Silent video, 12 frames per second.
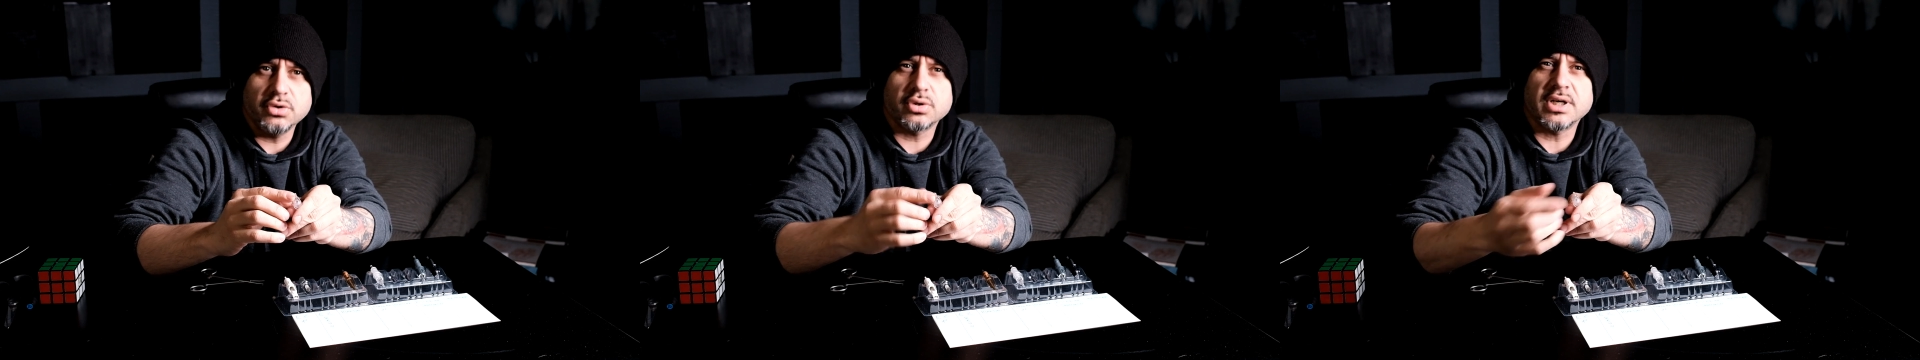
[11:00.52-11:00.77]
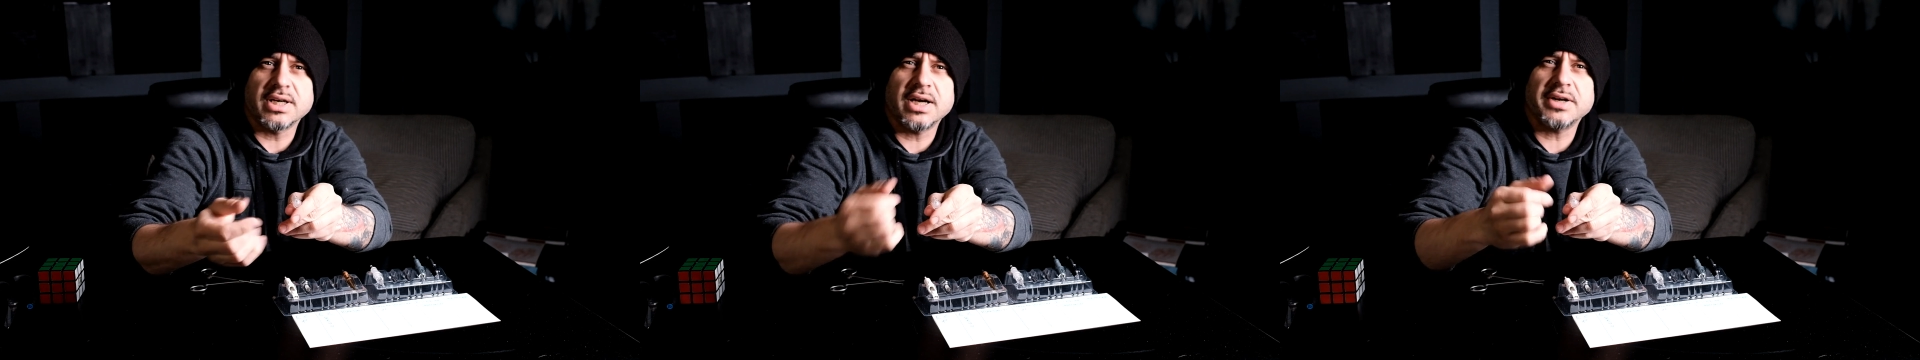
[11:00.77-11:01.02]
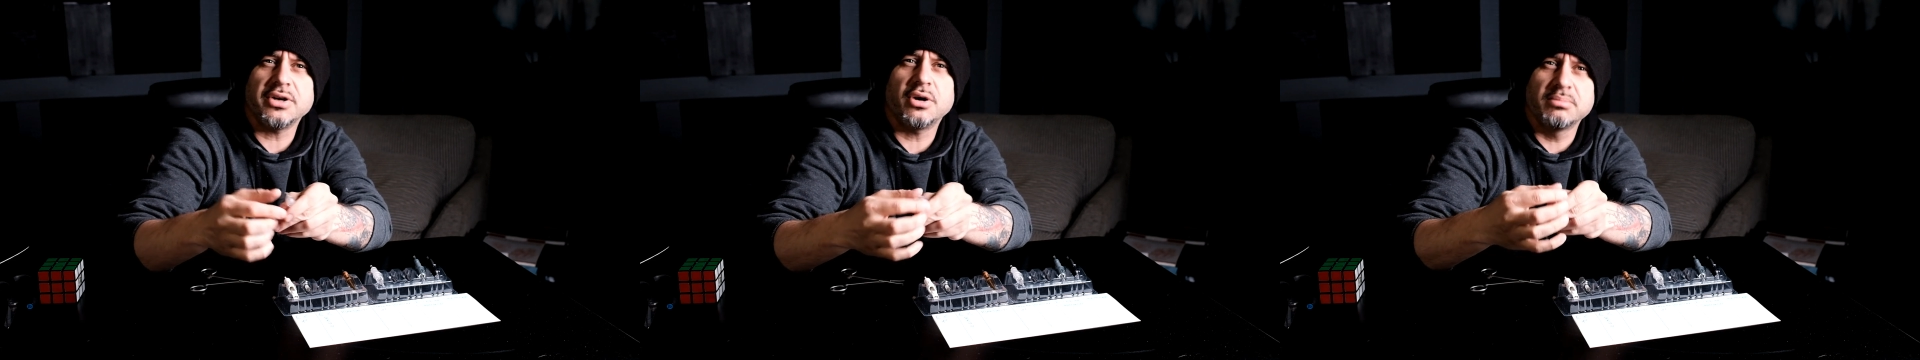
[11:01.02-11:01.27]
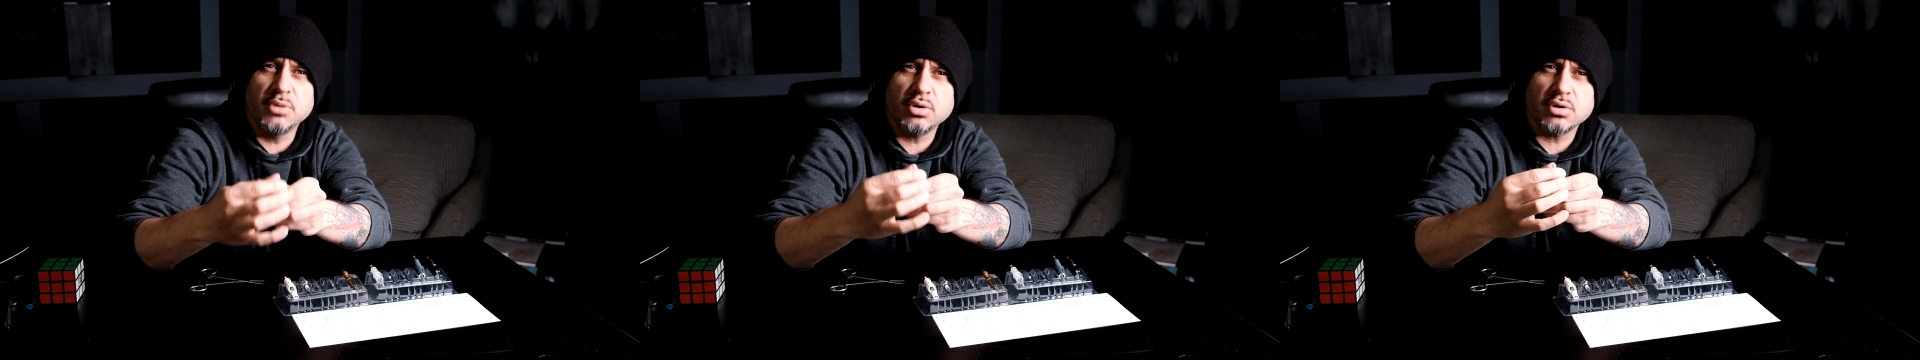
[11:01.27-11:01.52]
can carry on
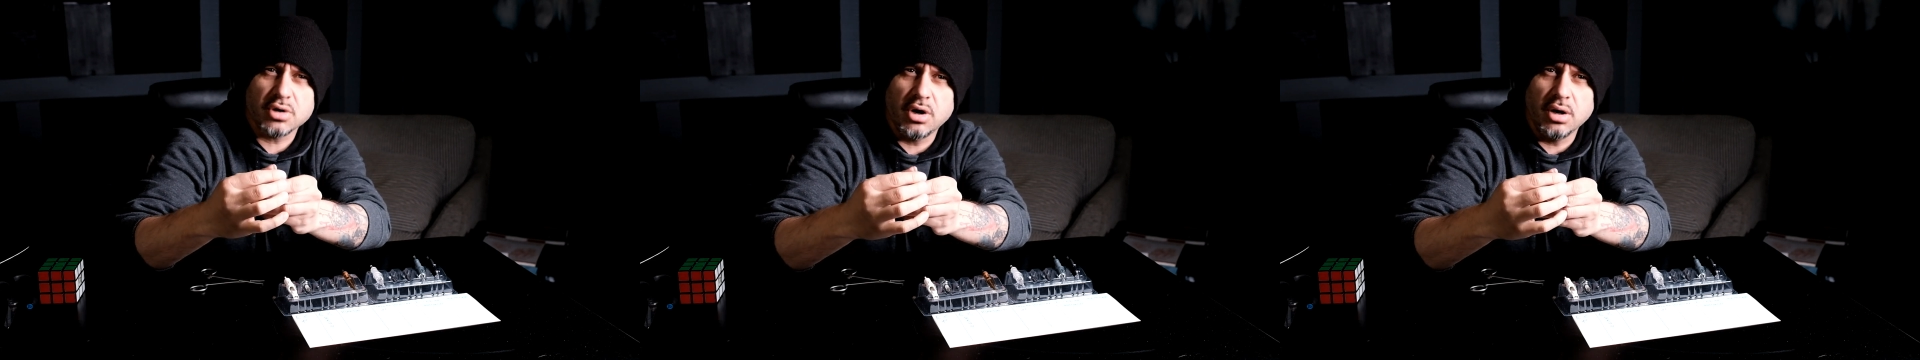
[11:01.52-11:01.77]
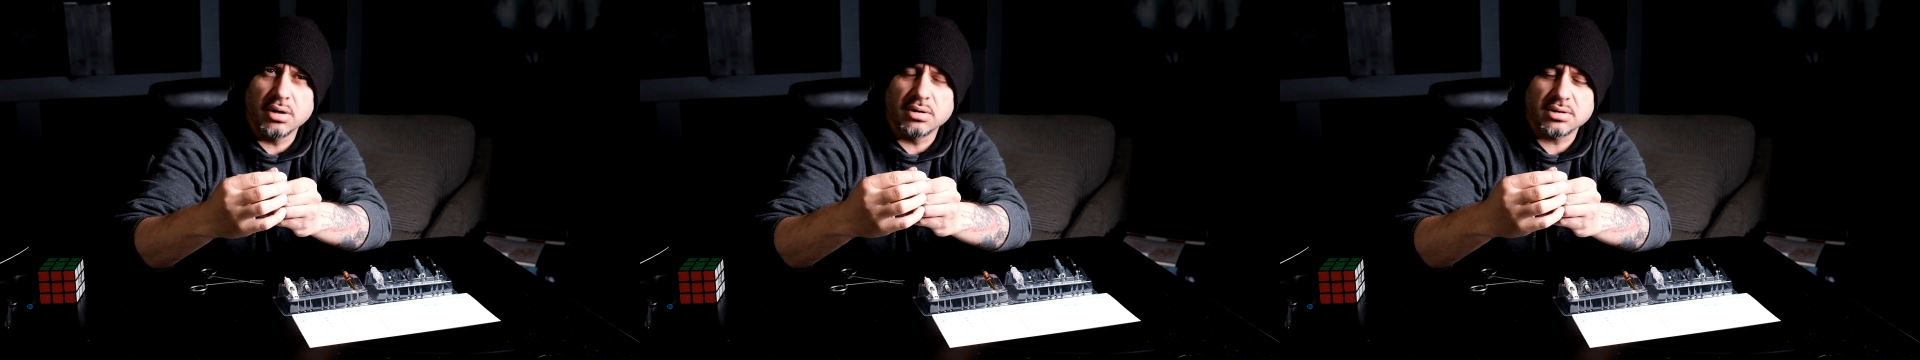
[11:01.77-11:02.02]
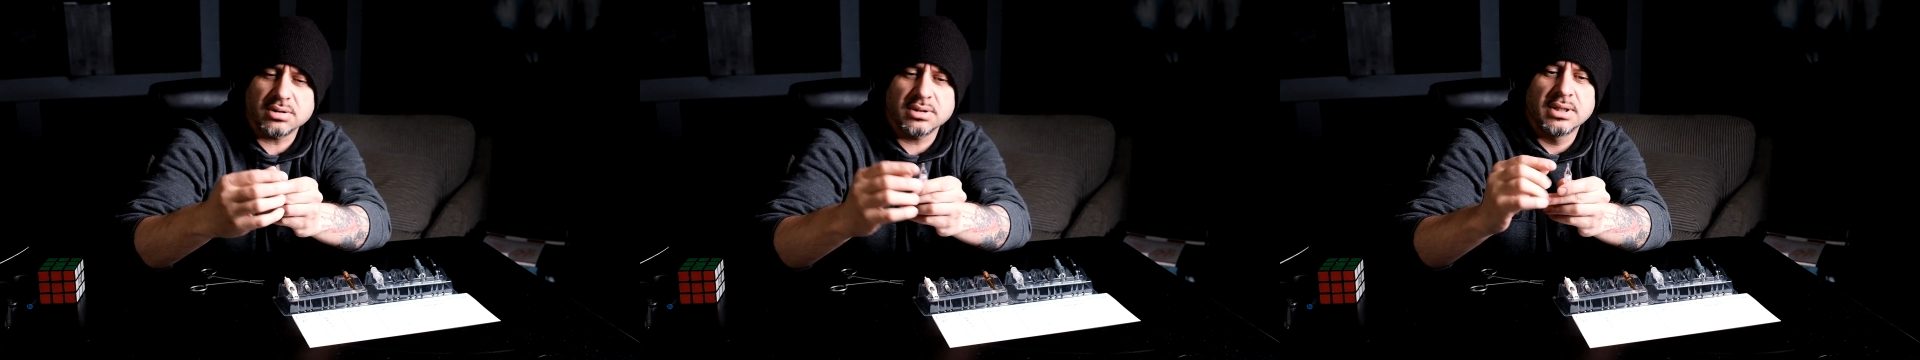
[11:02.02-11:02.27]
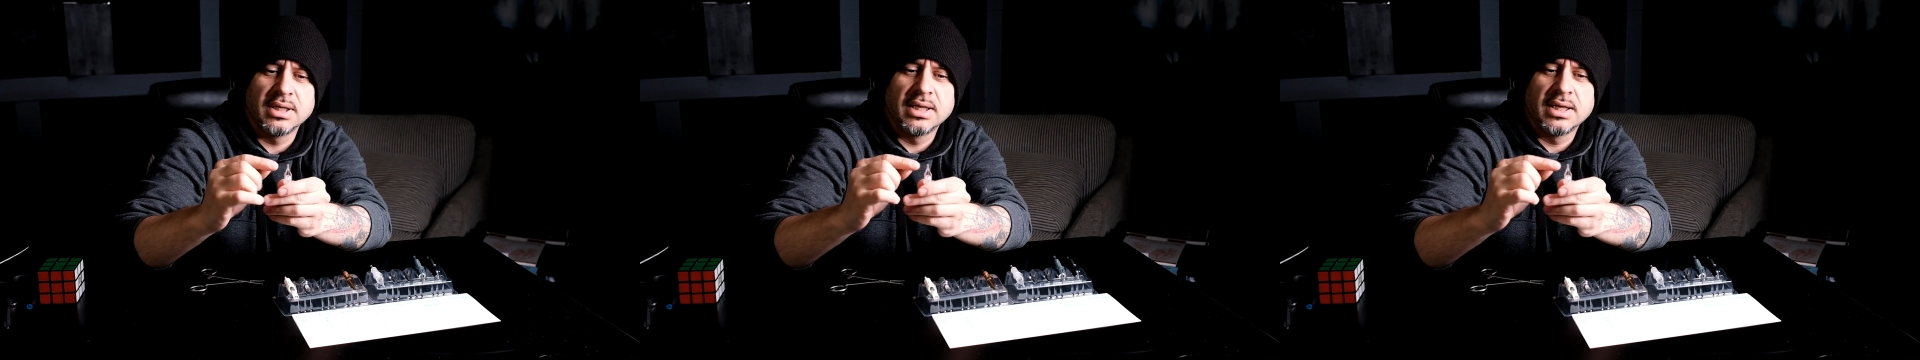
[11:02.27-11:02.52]
more color,
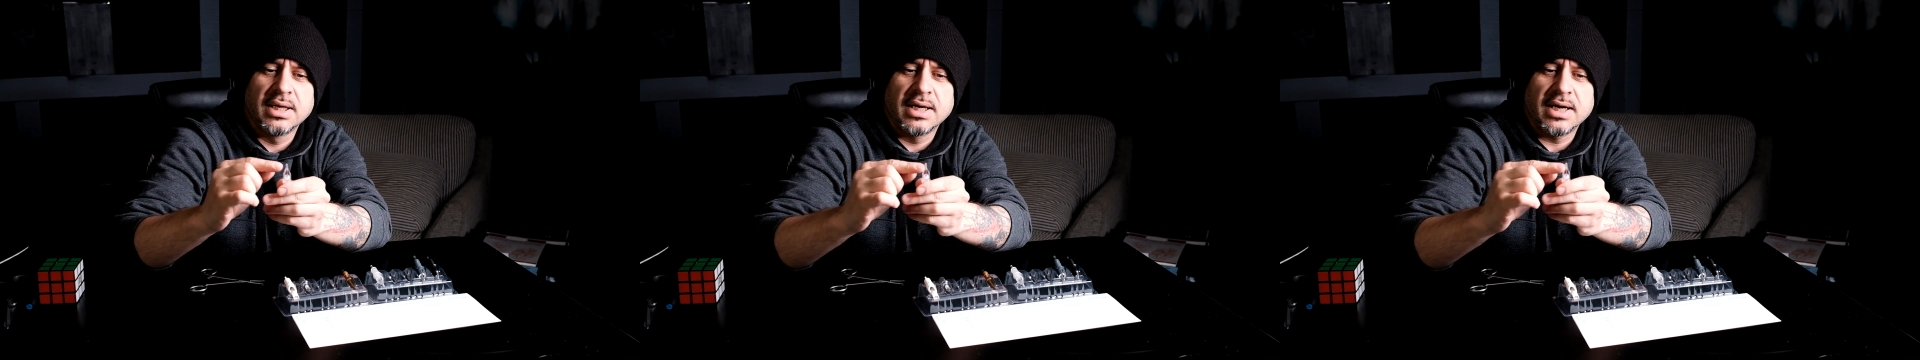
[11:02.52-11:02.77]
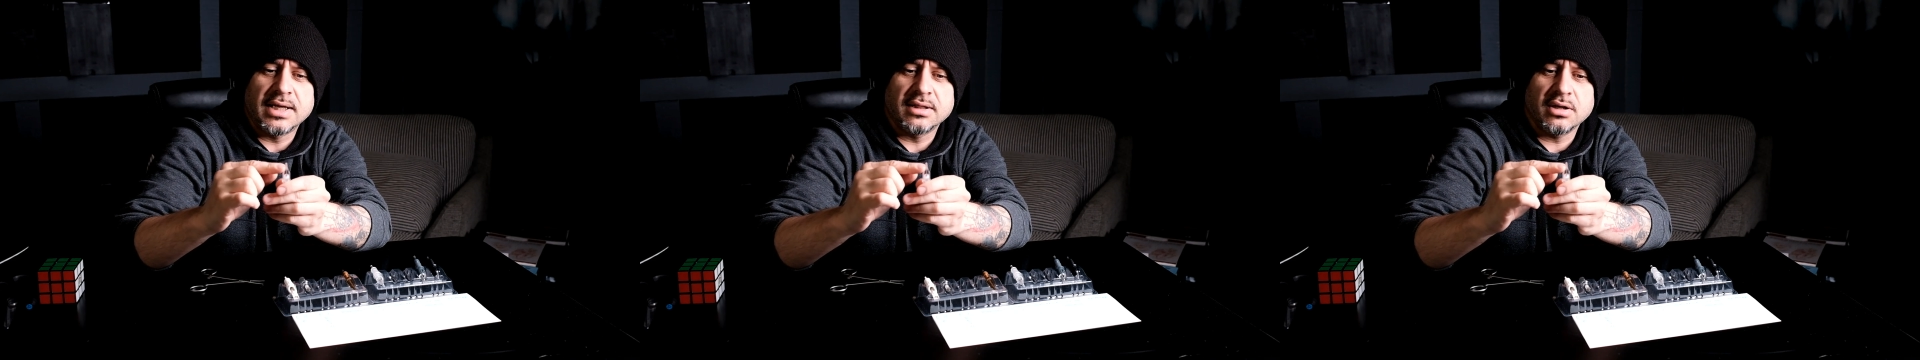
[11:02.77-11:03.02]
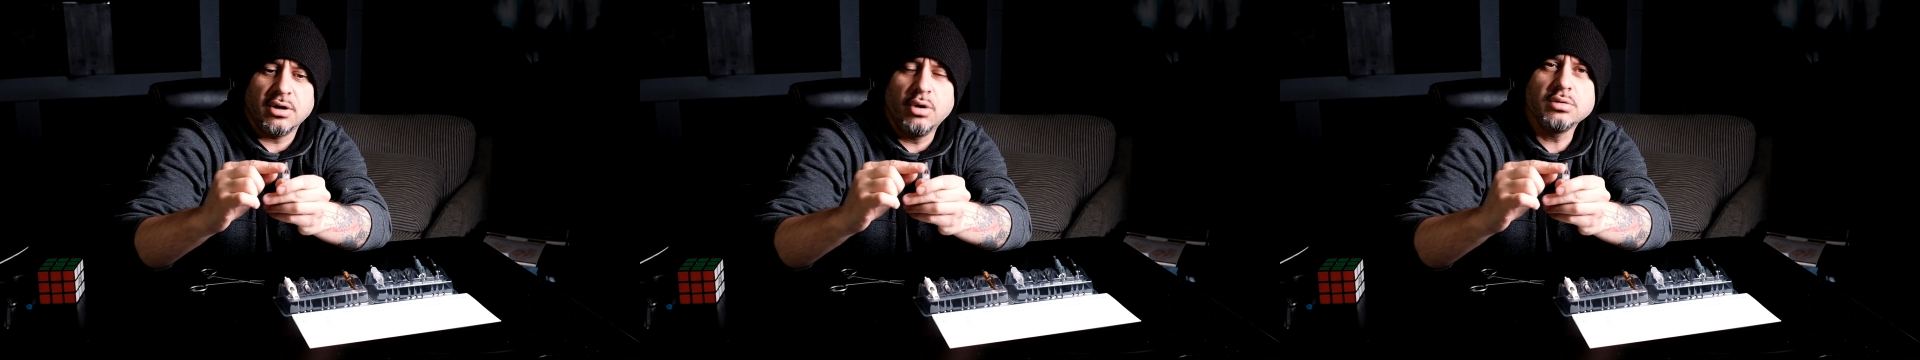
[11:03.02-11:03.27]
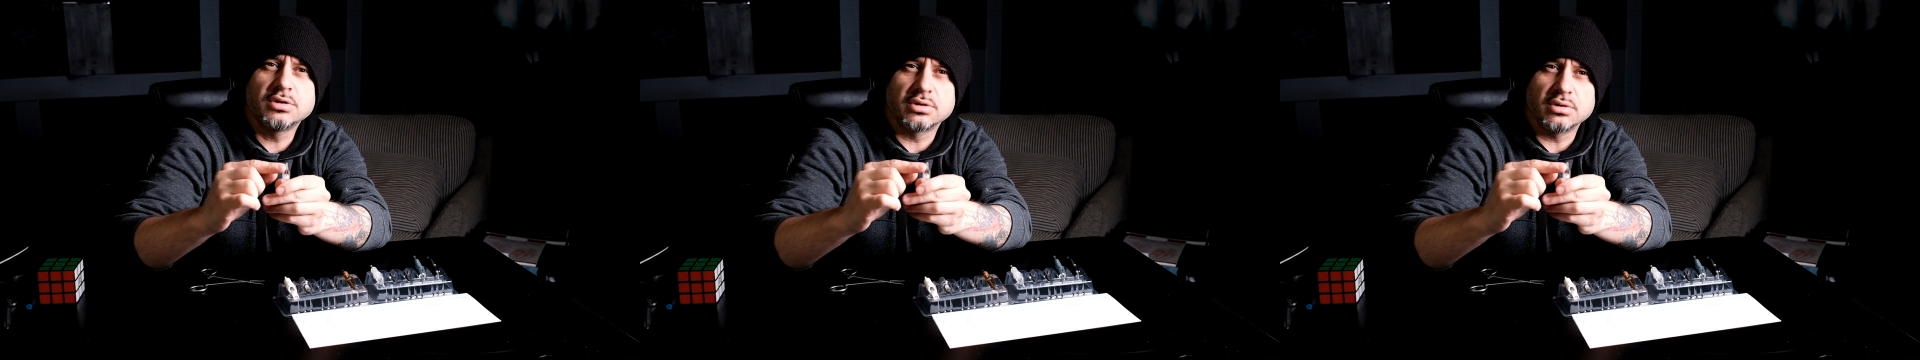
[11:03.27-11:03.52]
and
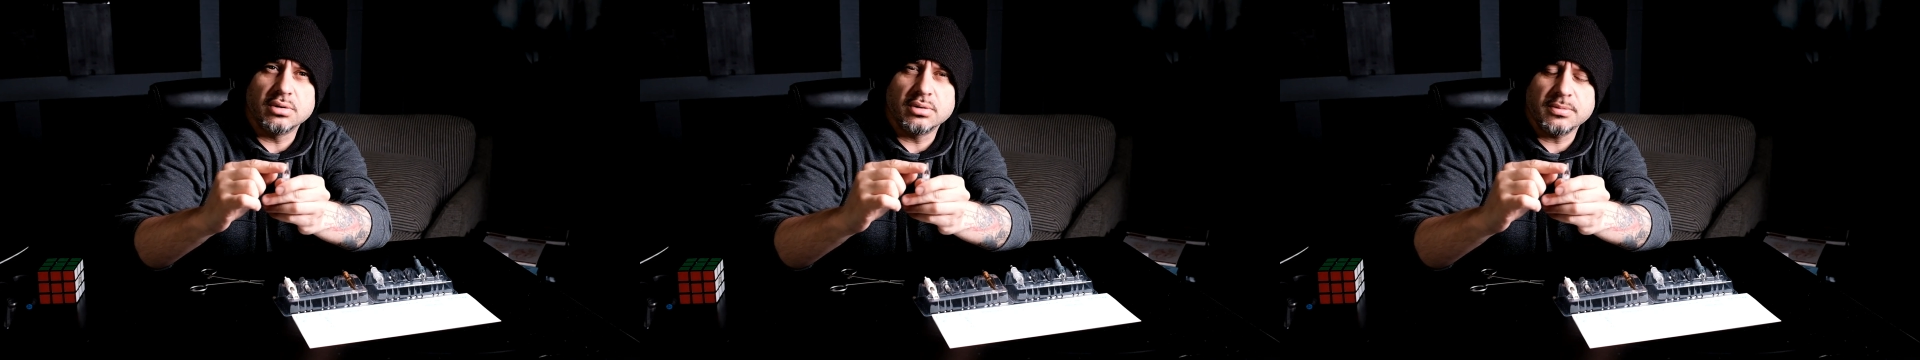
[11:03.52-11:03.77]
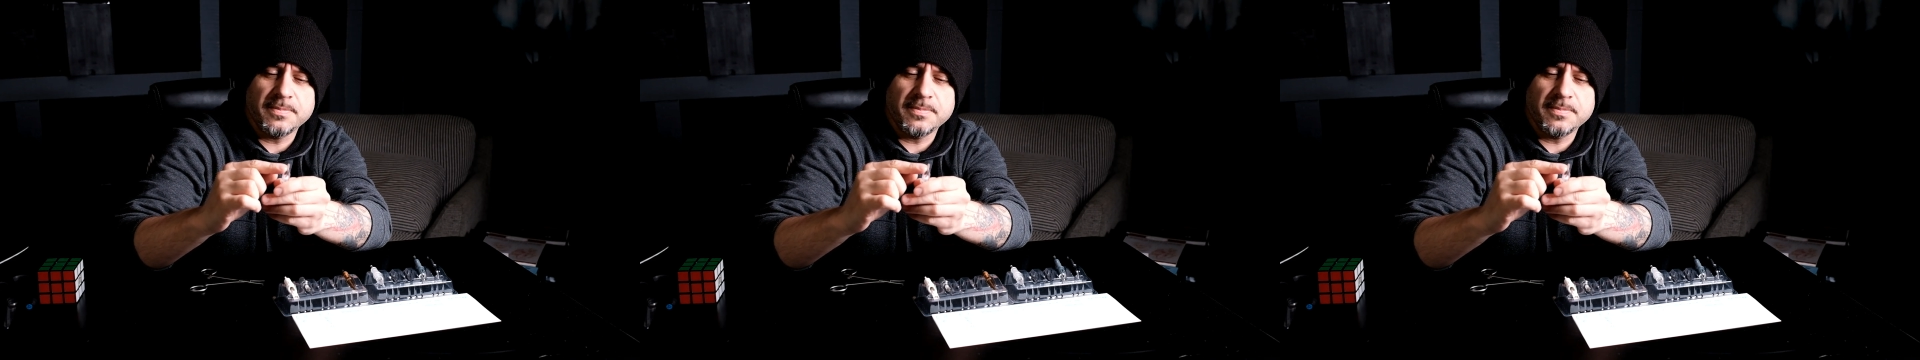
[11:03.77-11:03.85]
also